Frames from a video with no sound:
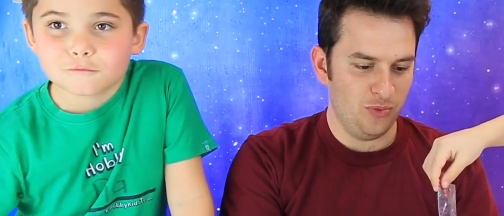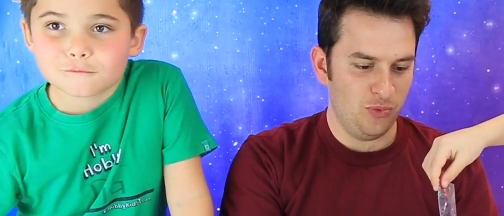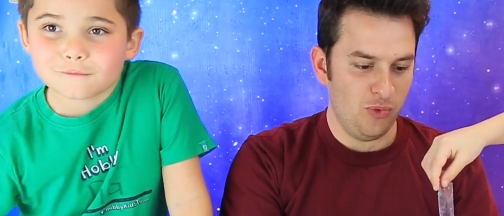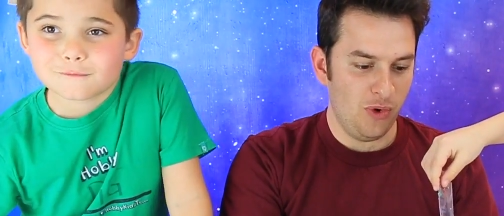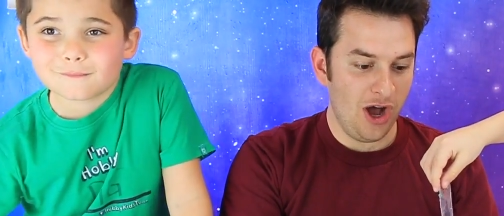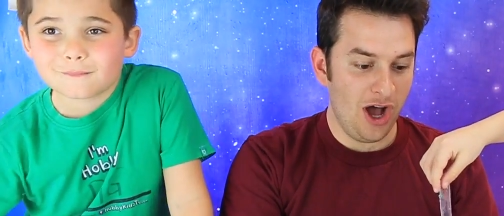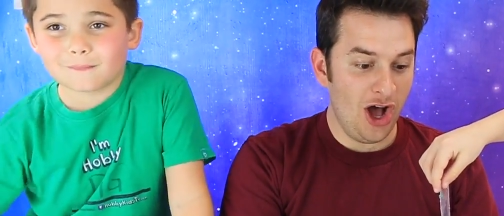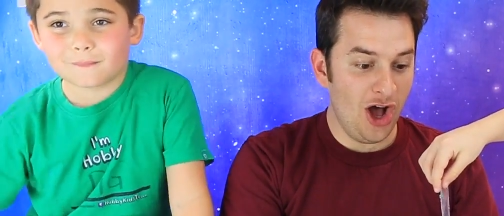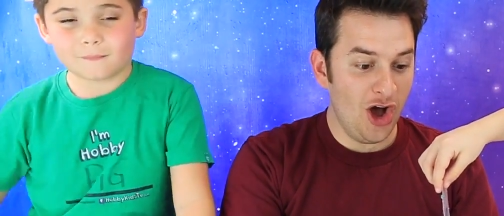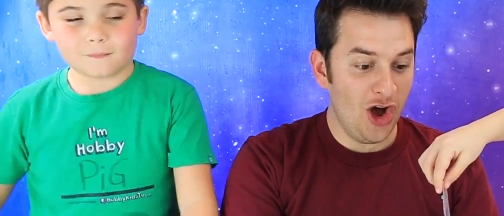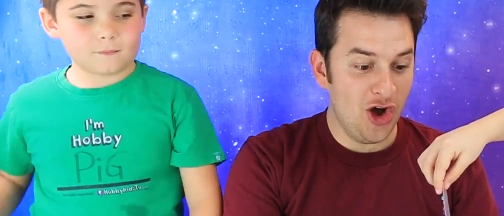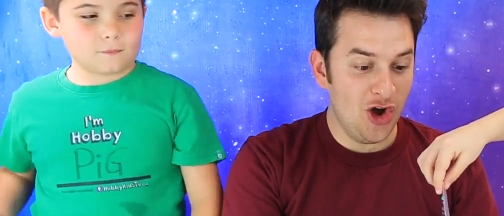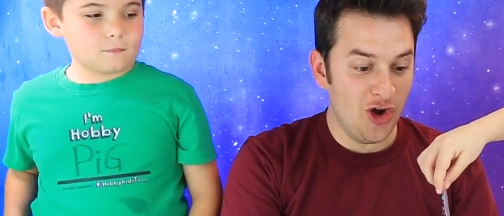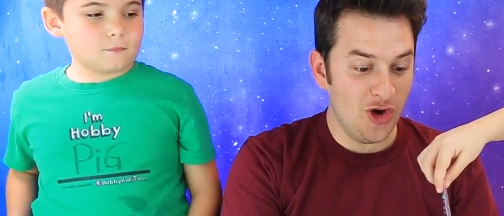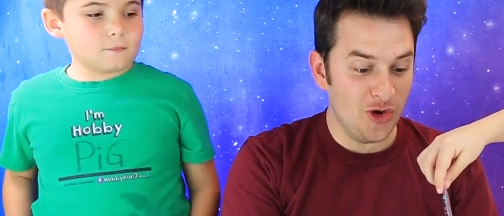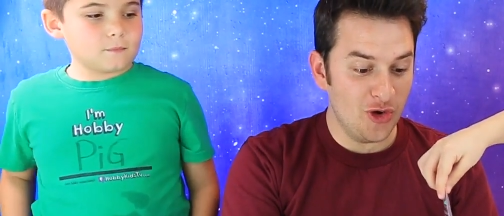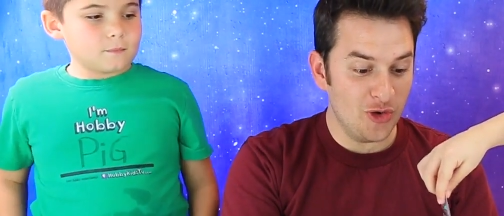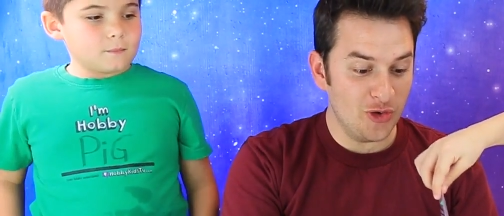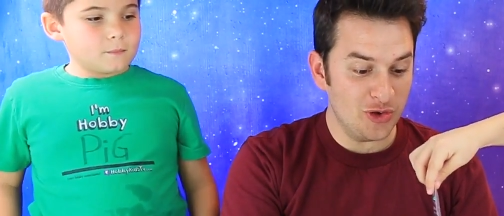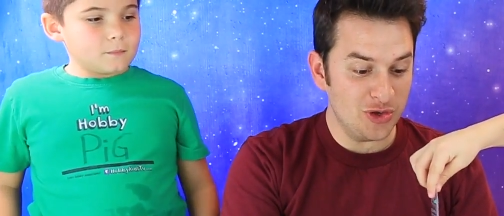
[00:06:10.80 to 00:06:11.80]

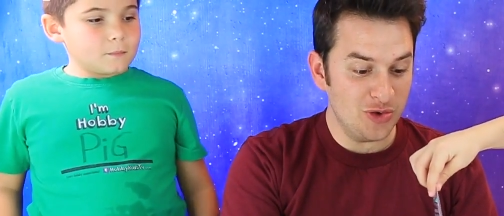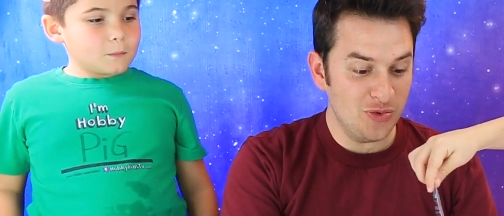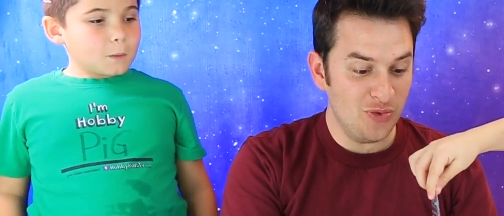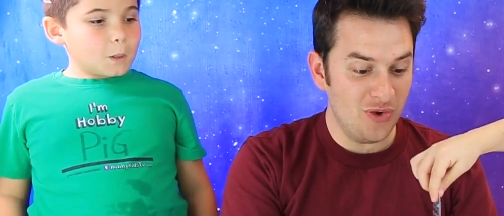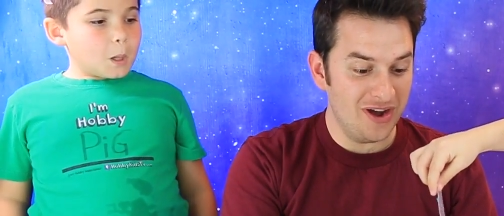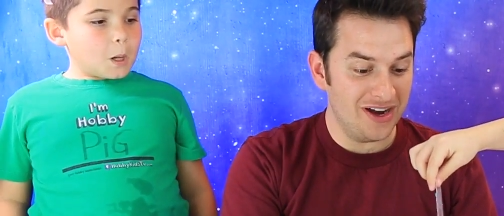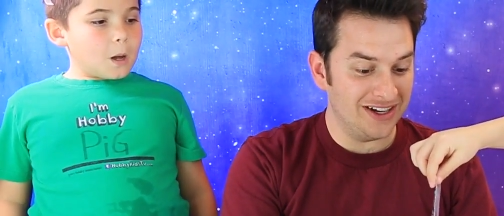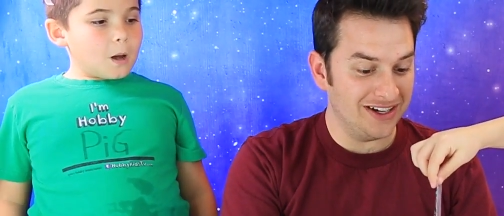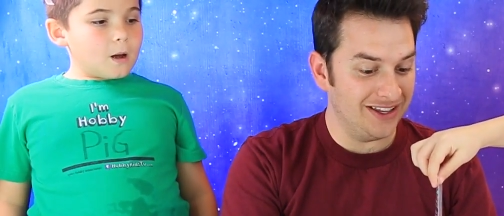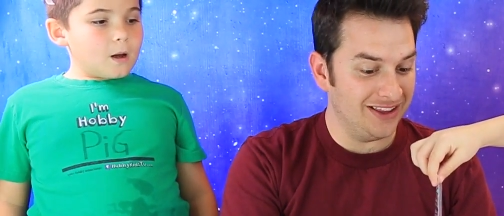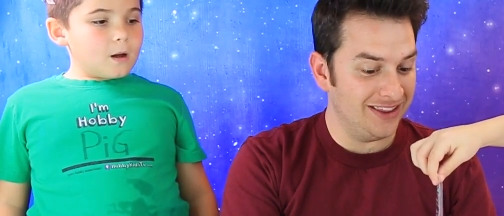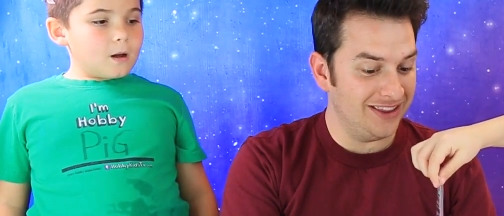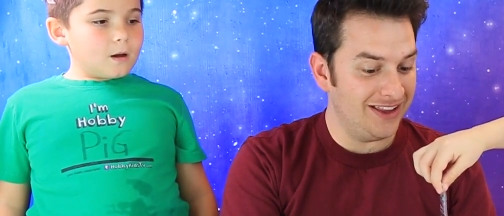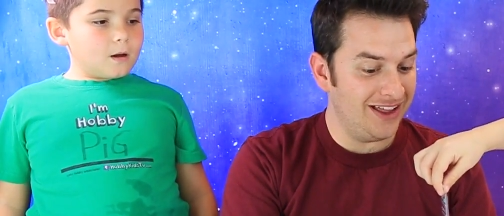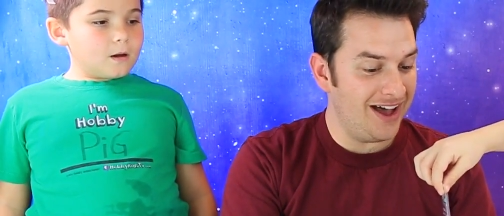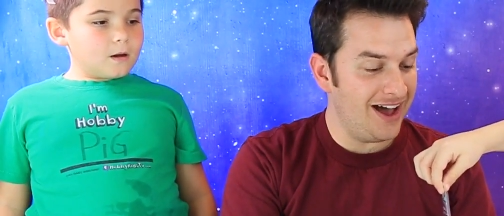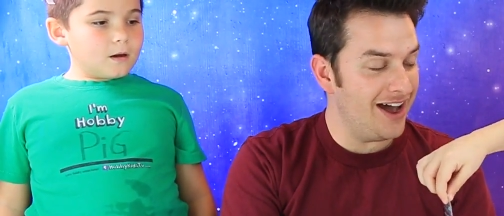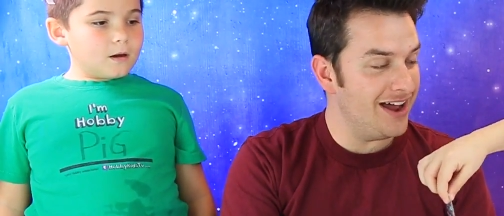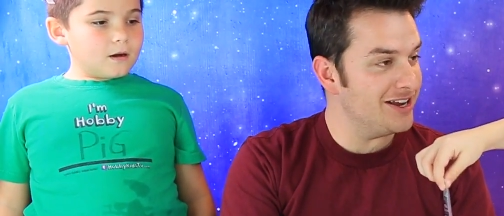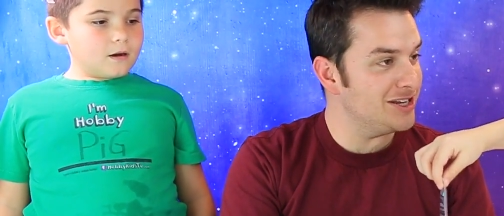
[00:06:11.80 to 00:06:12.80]
Speaker 1: Whoa, you wanted a
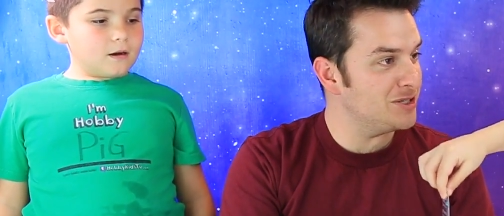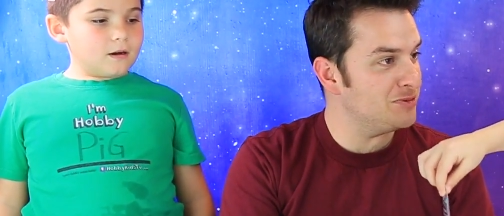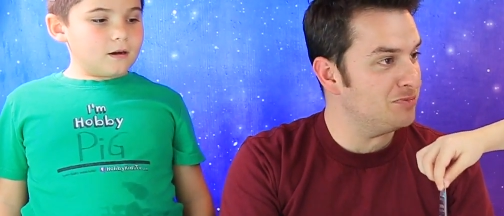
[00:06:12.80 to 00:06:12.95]
lot of